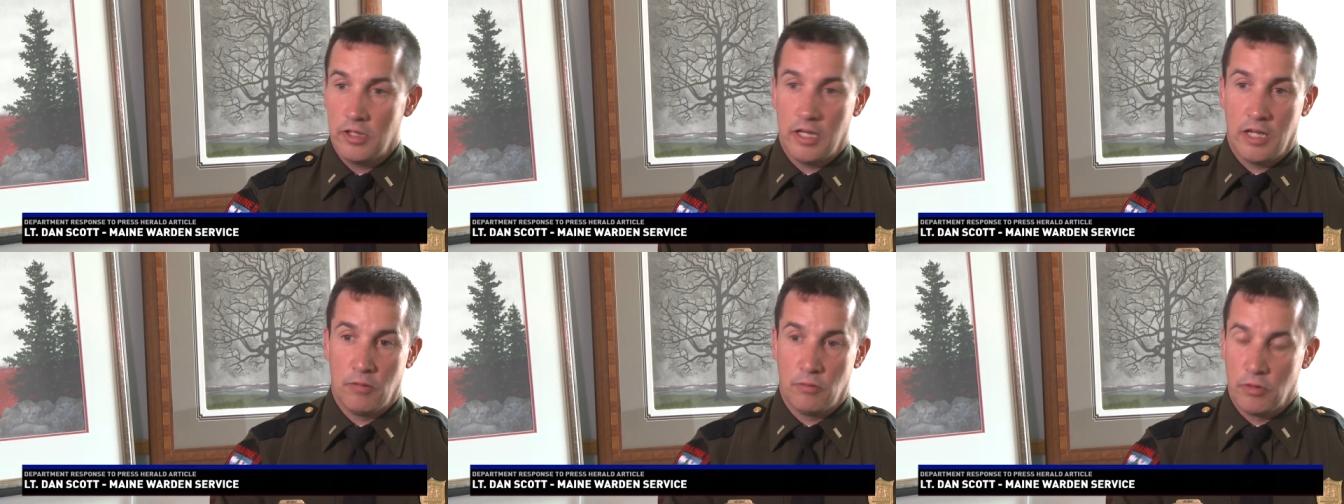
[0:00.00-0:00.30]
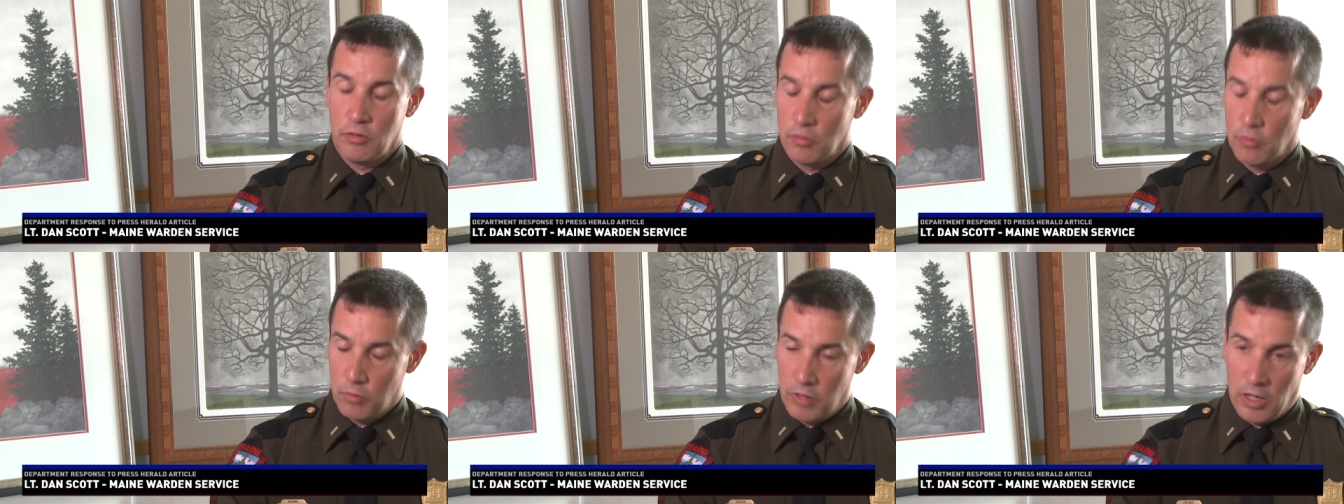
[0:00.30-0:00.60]
and we
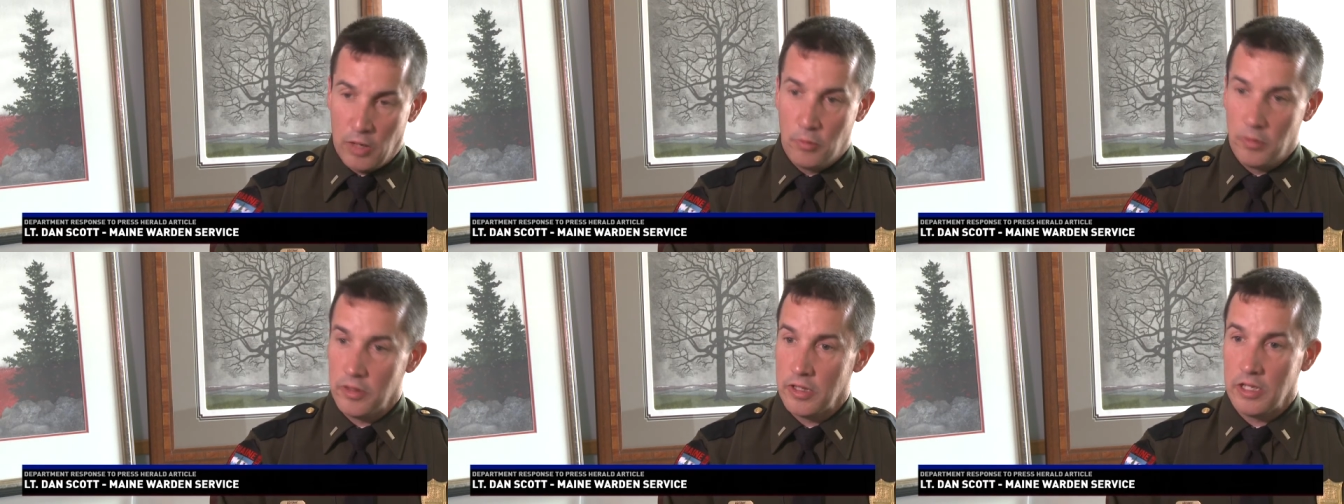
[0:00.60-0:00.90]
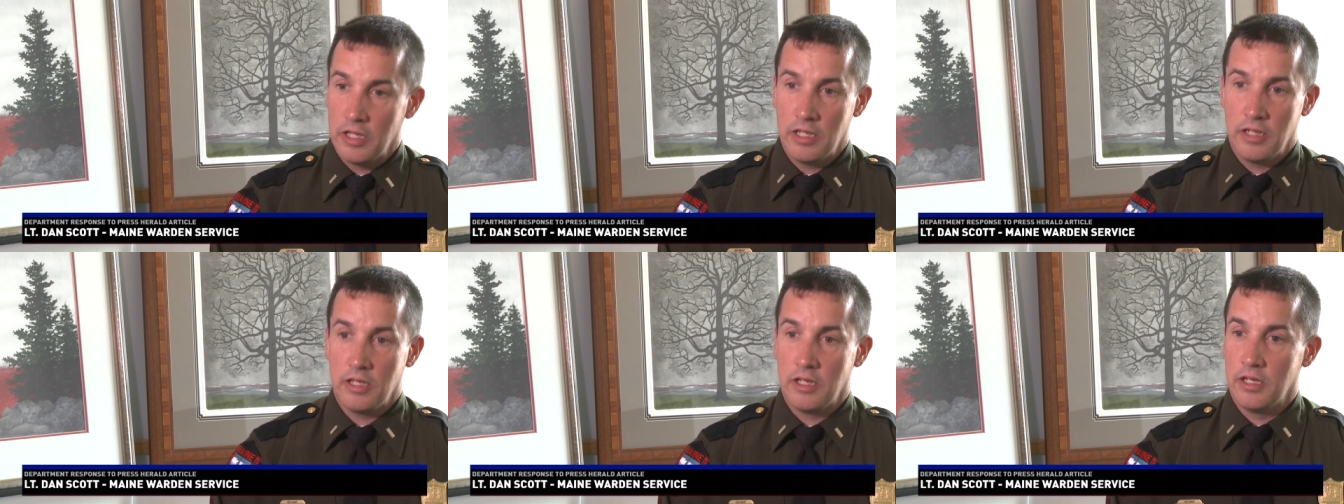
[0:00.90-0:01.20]
were well within
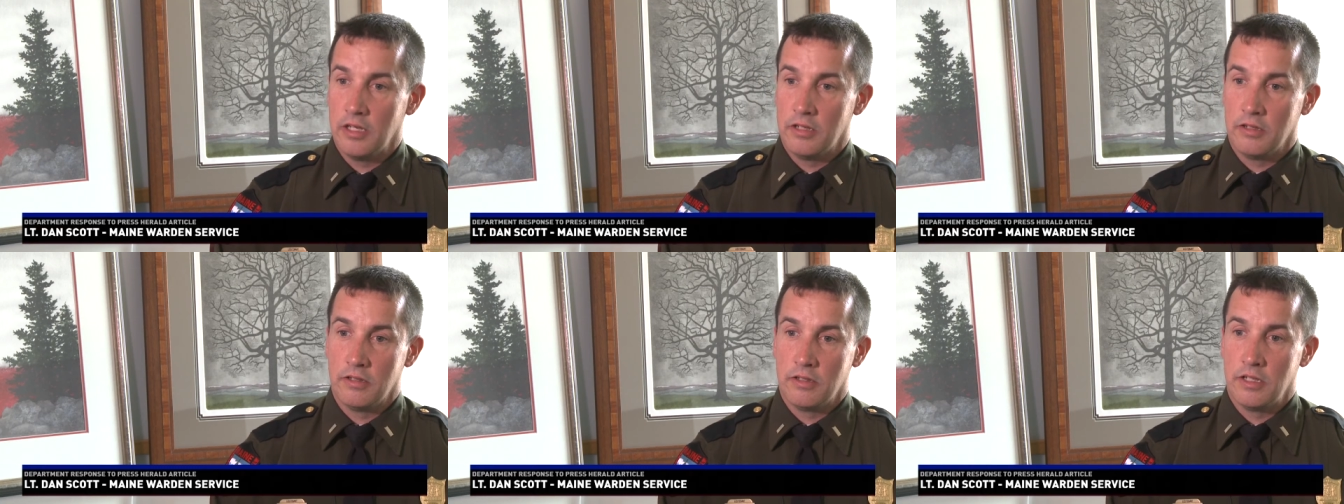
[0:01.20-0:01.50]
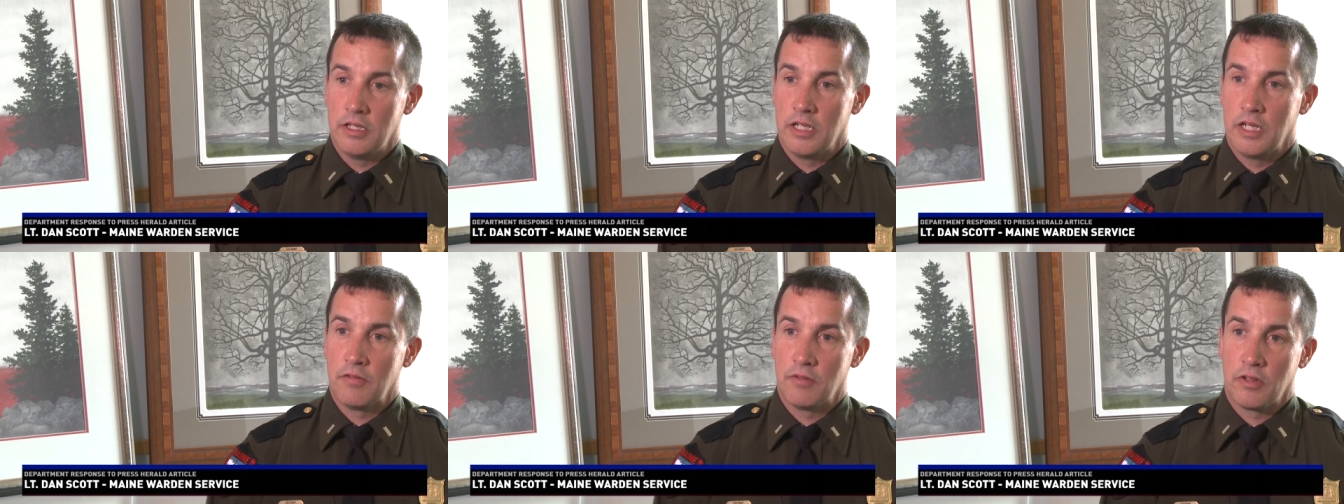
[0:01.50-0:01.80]
it, and,
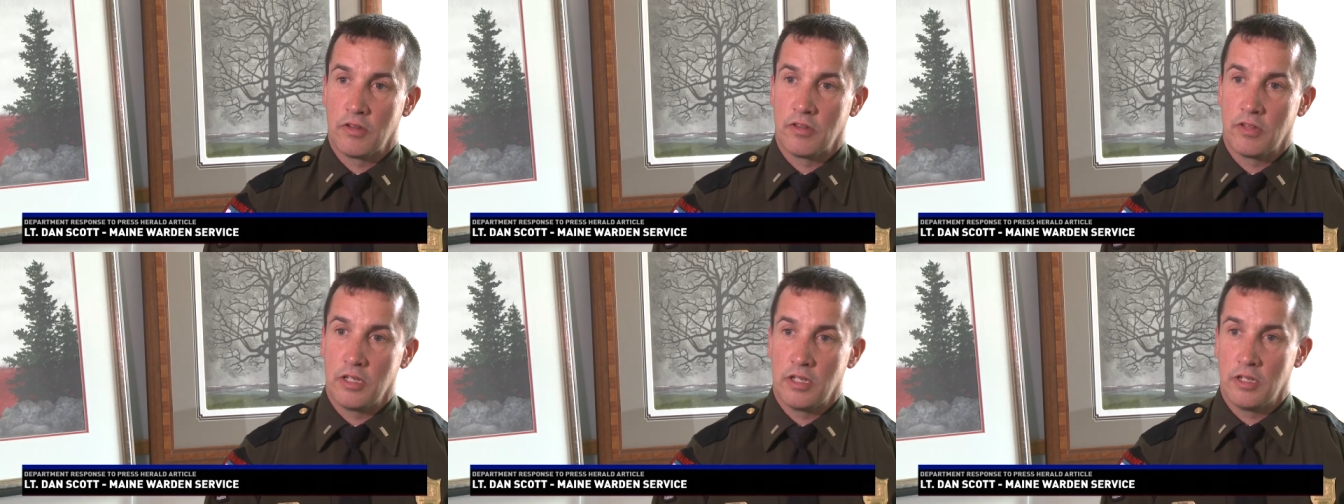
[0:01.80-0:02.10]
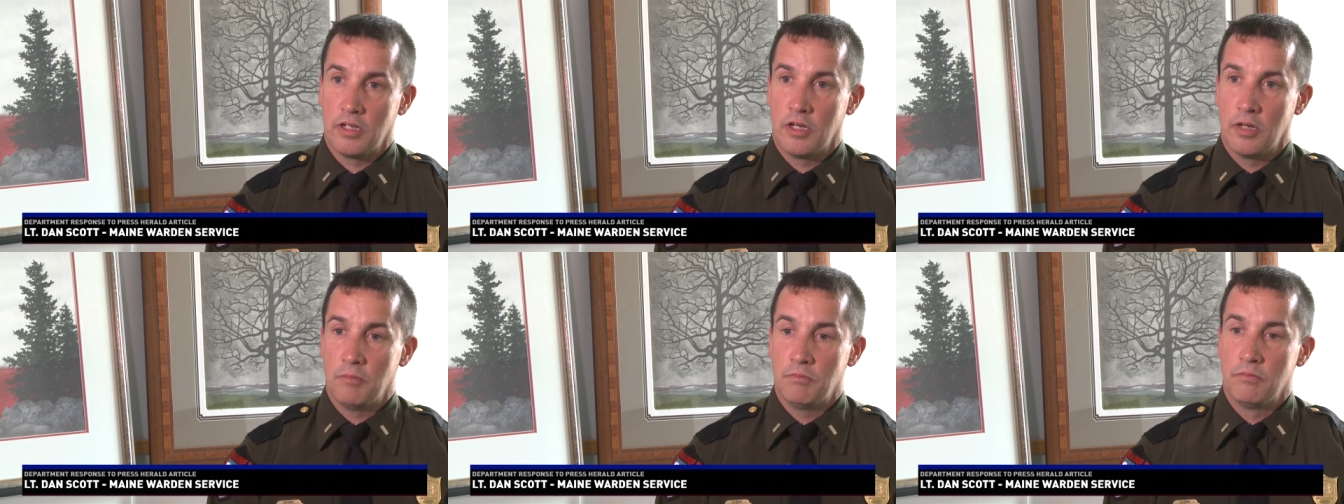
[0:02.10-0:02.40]
and
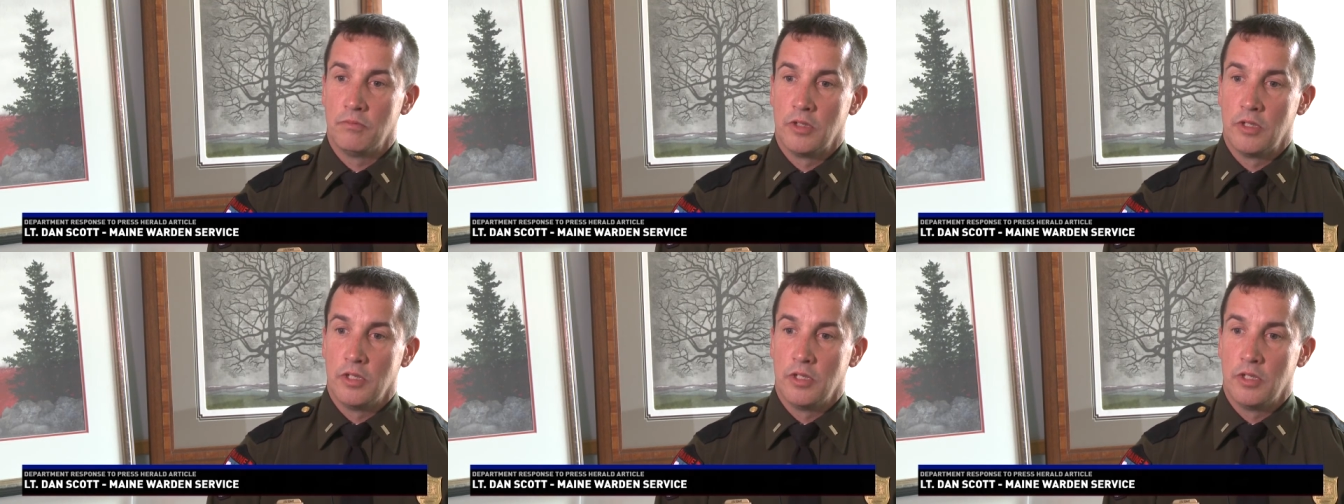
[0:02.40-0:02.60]
everything, um,